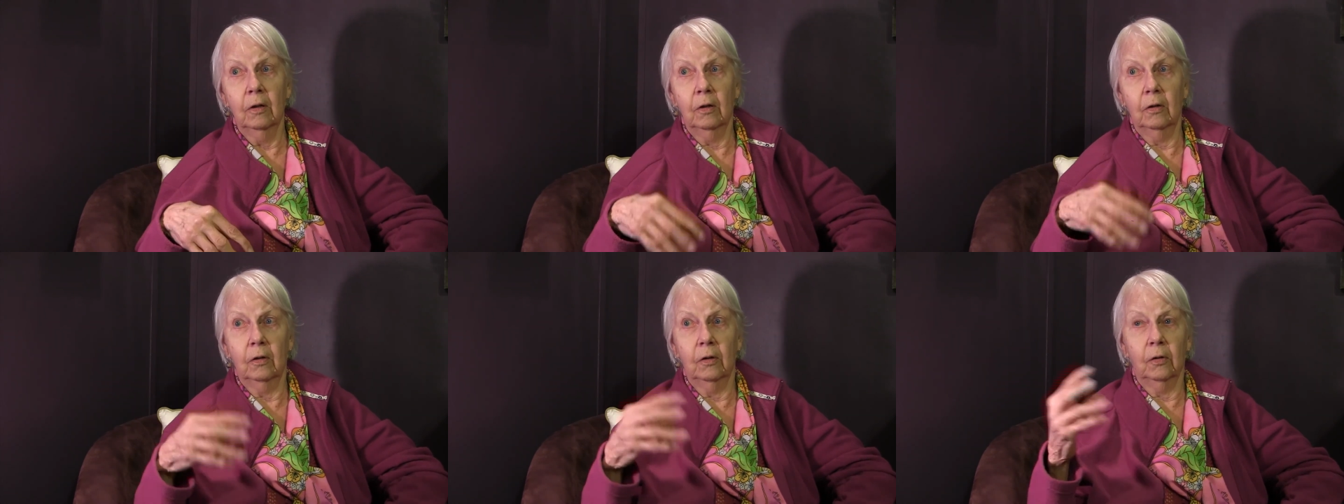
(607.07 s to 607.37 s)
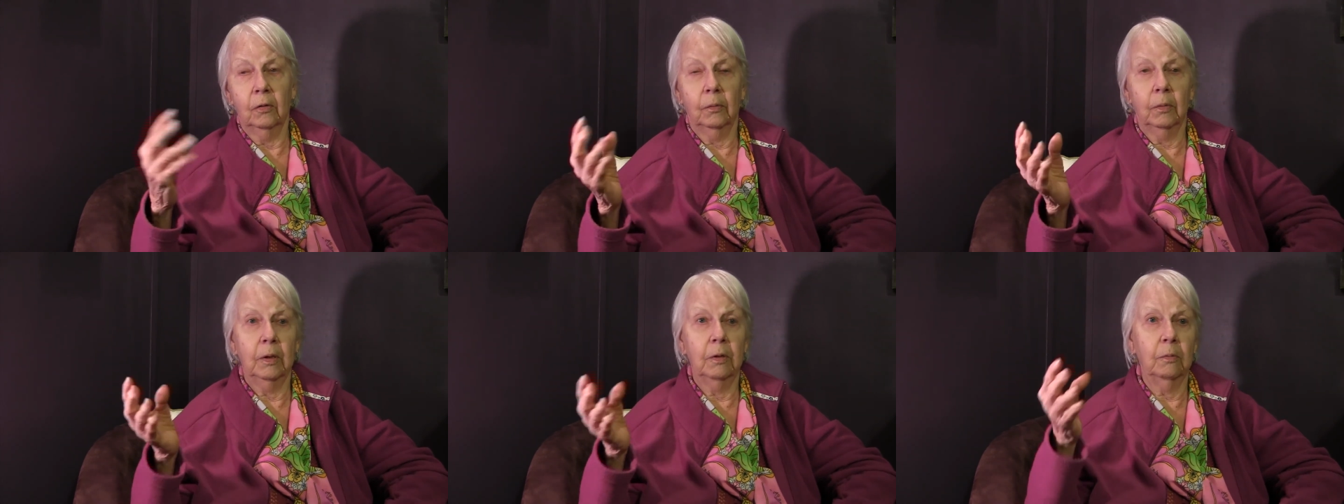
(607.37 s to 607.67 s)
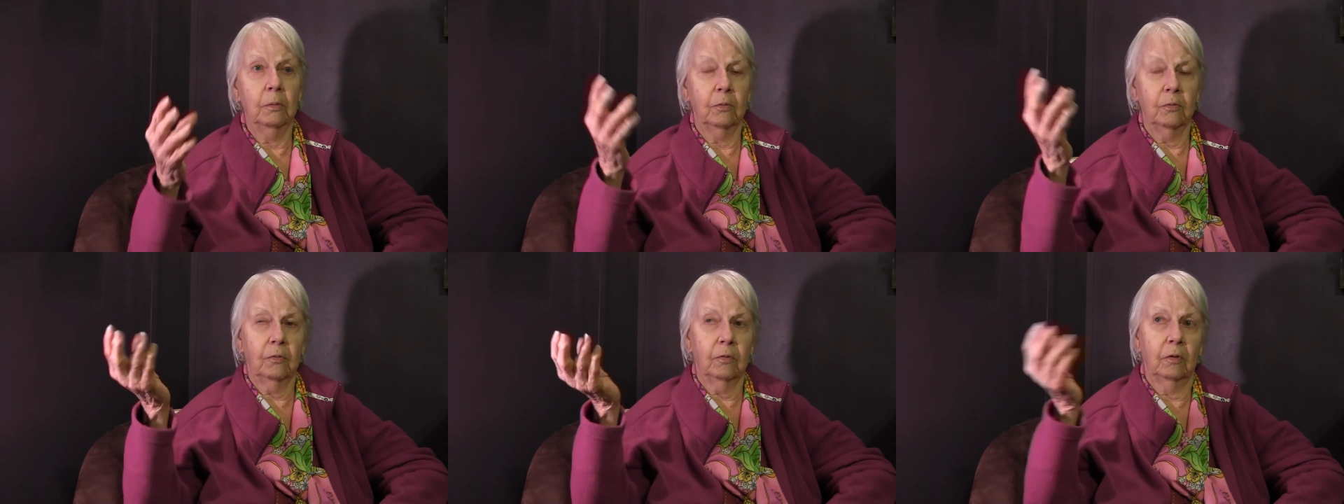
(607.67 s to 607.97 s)
You know,
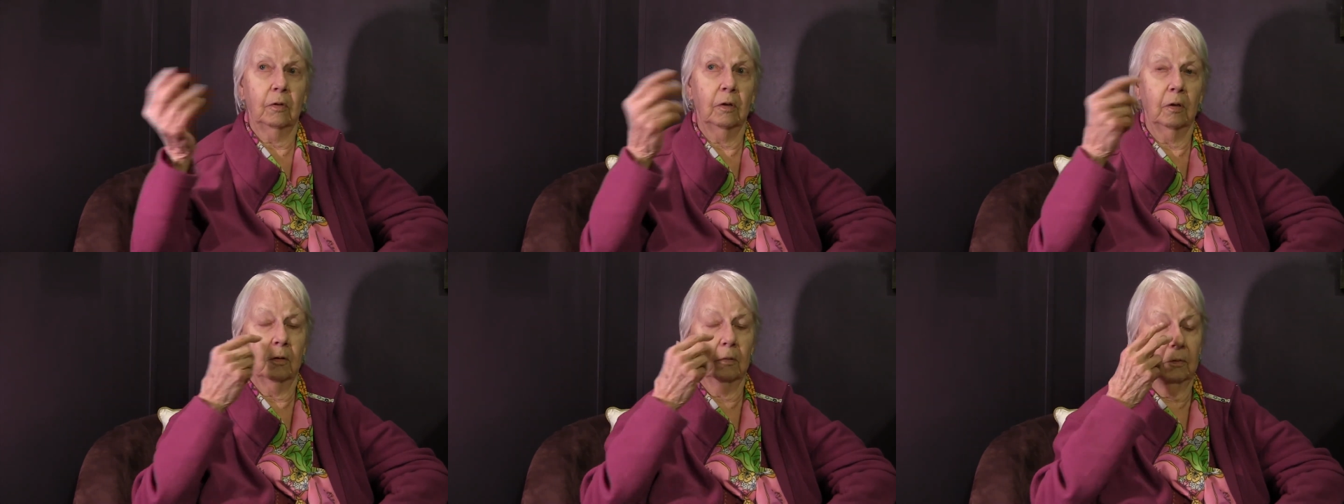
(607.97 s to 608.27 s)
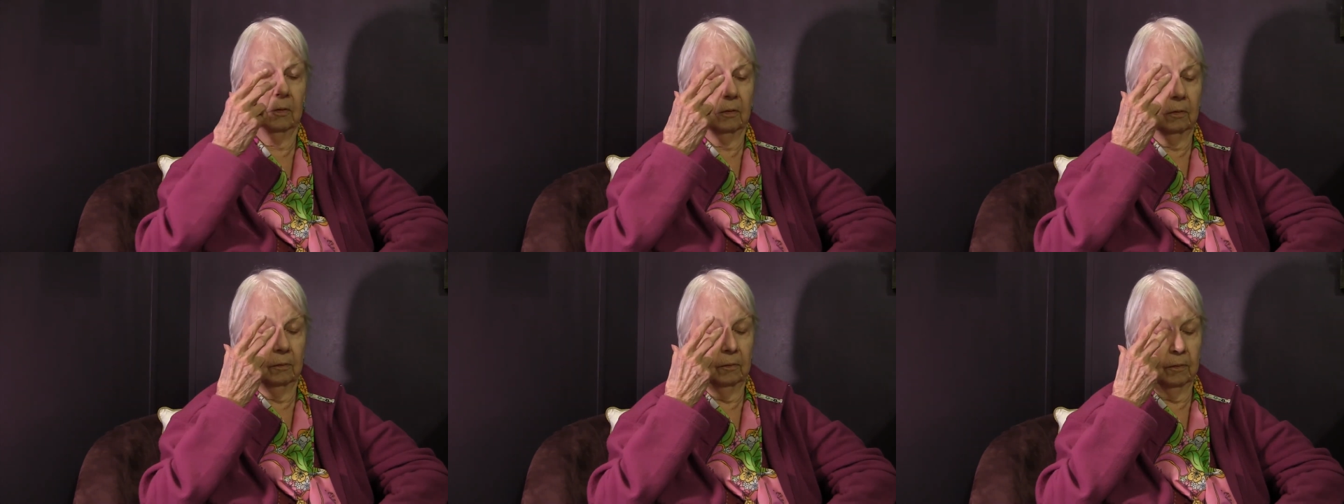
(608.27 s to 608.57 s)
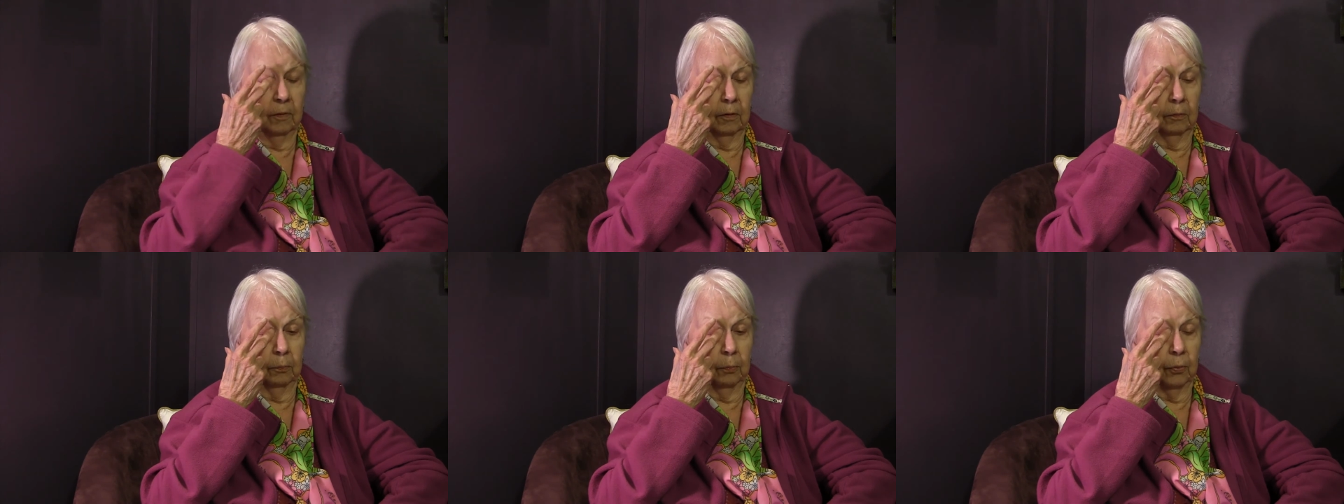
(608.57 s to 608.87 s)
he was a
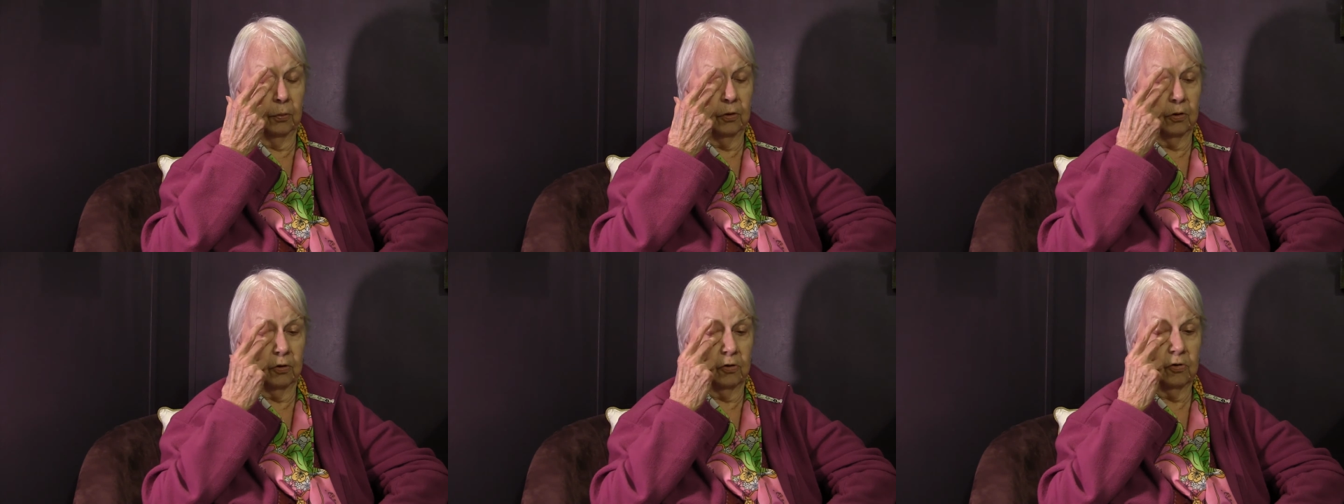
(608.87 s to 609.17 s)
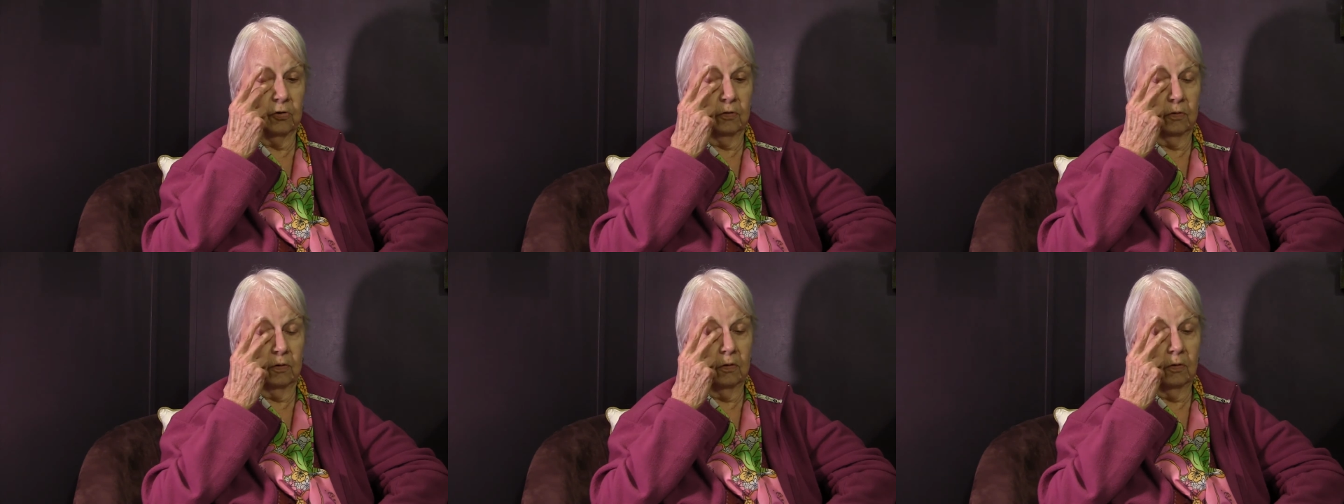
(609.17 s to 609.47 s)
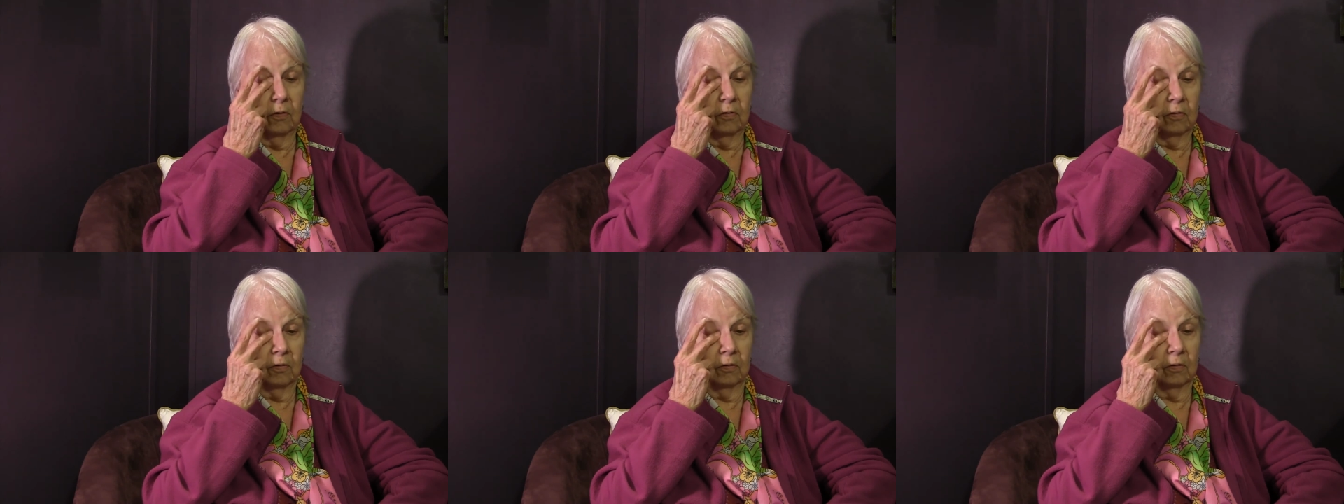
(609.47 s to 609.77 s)
British
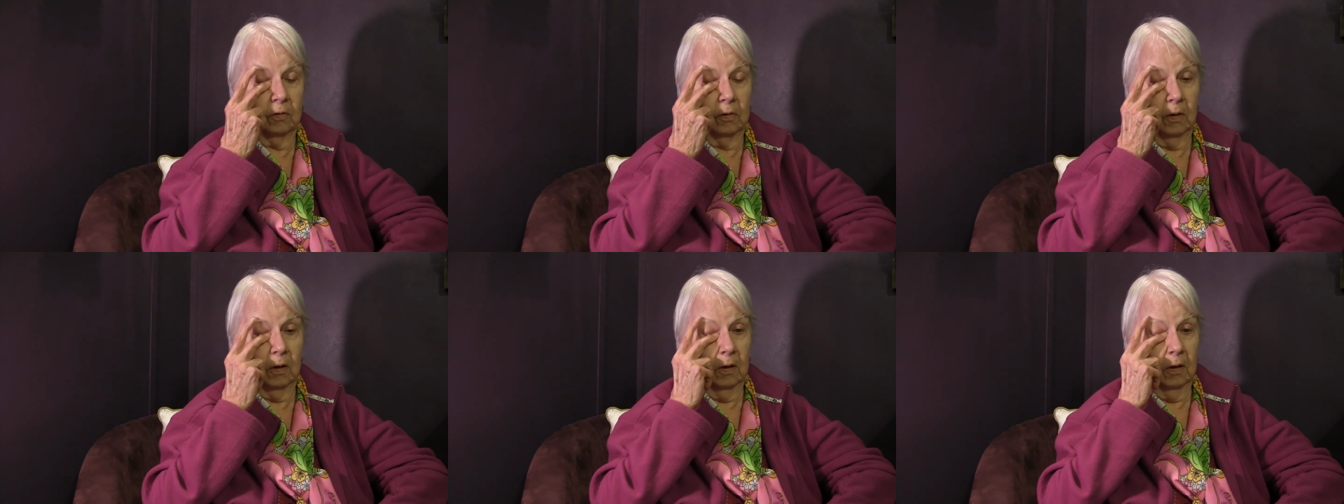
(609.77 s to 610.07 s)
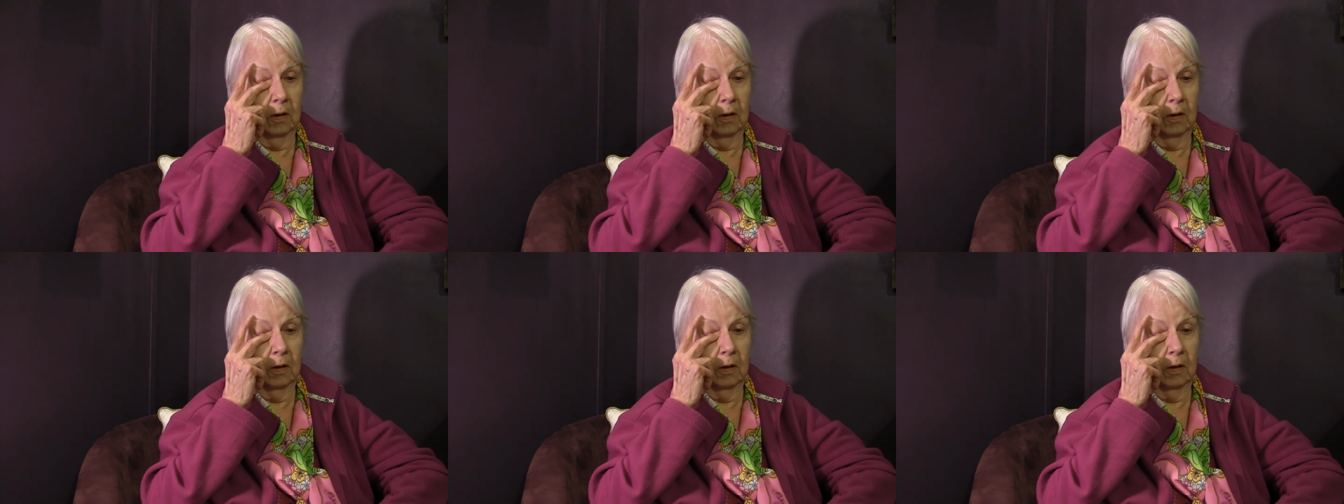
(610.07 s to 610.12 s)
citizen,